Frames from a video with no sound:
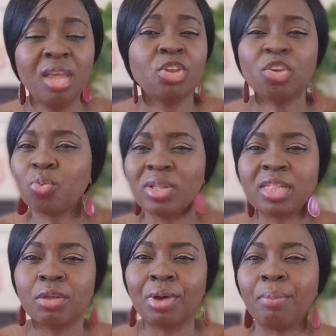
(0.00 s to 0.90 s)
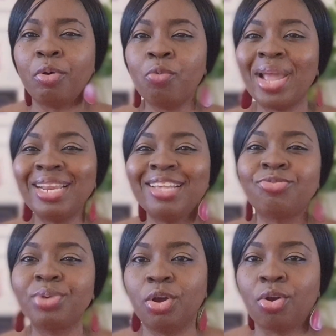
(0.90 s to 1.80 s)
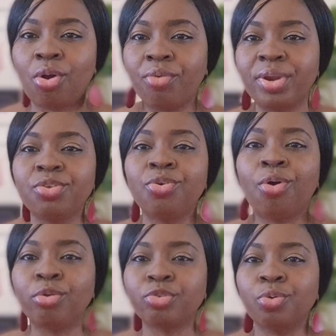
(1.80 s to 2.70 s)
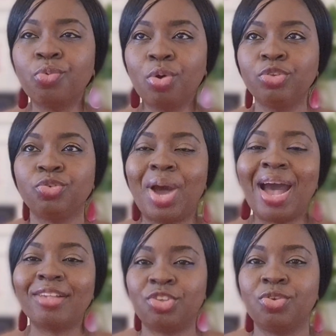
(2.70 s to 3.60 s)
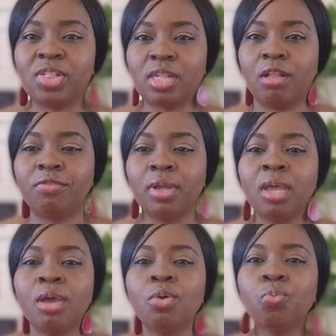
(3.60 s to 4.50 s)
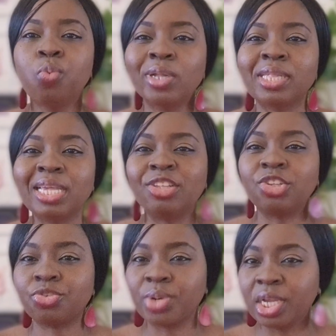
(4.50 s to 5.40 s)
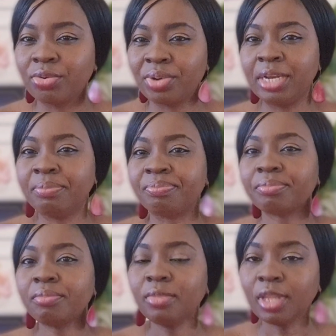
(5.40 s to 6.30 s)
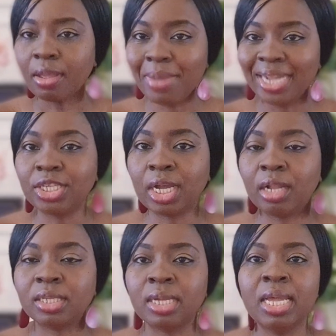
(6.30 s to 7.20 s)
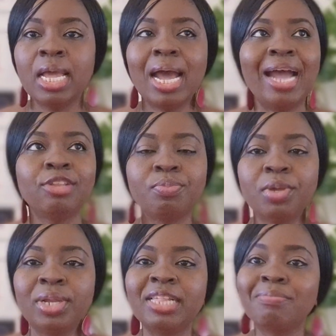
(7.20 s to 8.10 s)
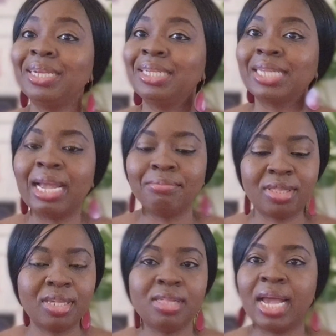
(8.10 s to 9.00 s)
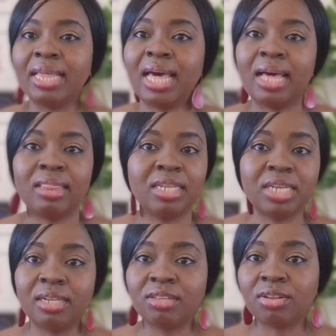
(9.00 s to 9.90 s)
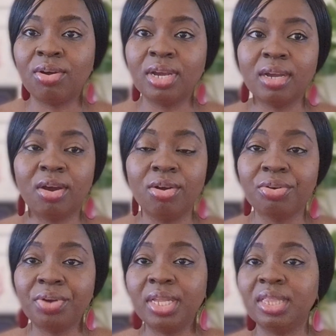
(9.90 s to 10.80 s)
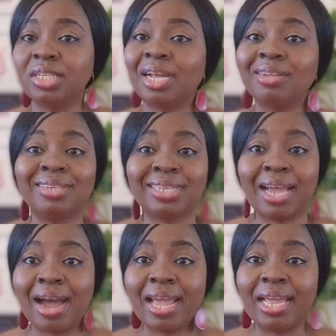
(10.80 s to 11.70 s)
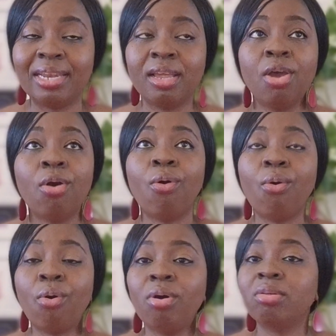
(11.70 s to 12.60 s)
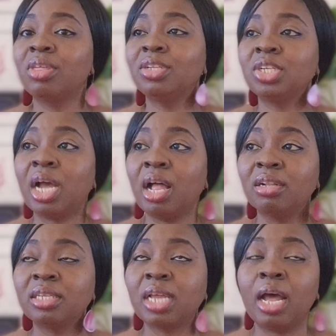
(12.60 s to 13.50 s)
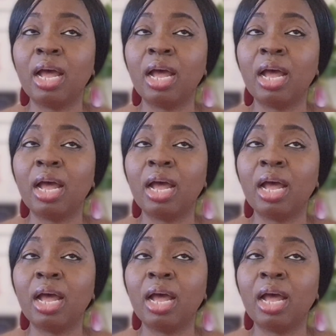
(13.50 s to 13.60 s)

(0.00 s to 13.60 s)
just once in a while. But when it's reoccurring, you also want to ask yourself, what is triggering my child? And to be honest, many times is either the child is hungry, the child is tired, or the child